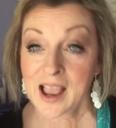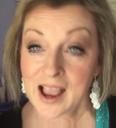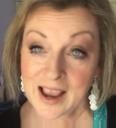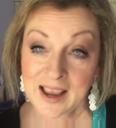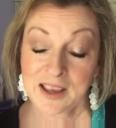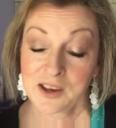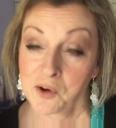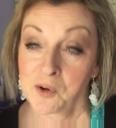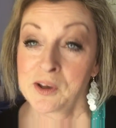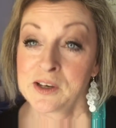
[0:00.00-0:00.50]
I
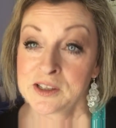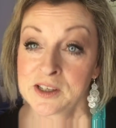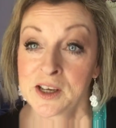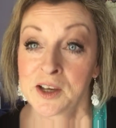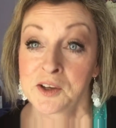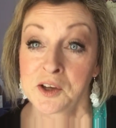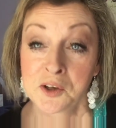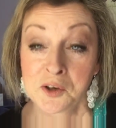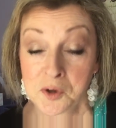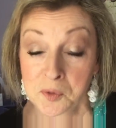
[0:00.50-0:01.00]
can go ahead and tell
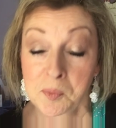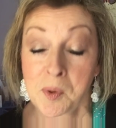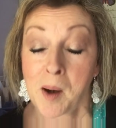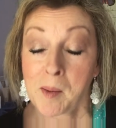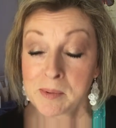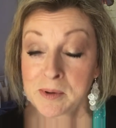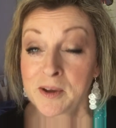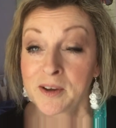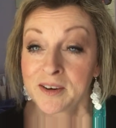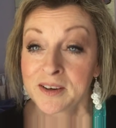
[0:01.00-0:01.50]
you, you're
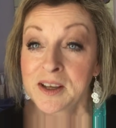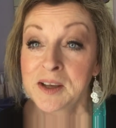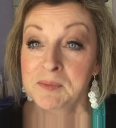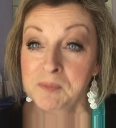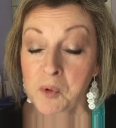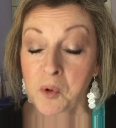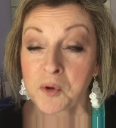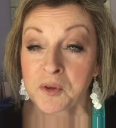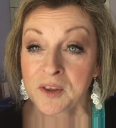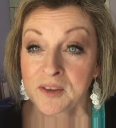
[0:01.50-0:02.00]
probably going to get
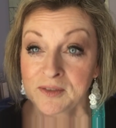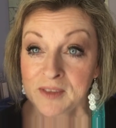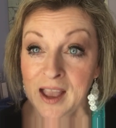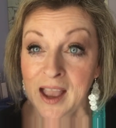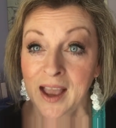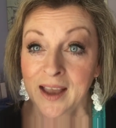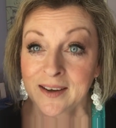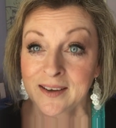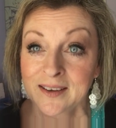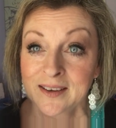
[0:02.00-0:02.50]
more than
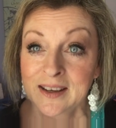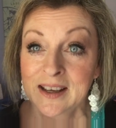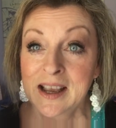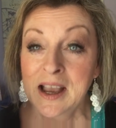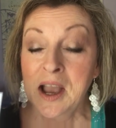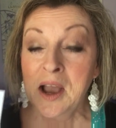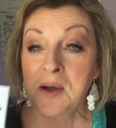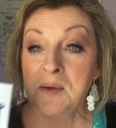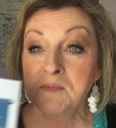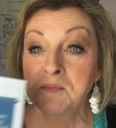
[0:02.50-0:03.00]
that.
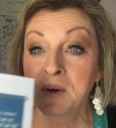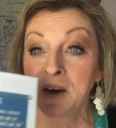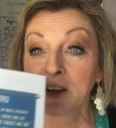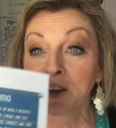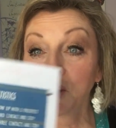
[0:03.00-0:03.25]
But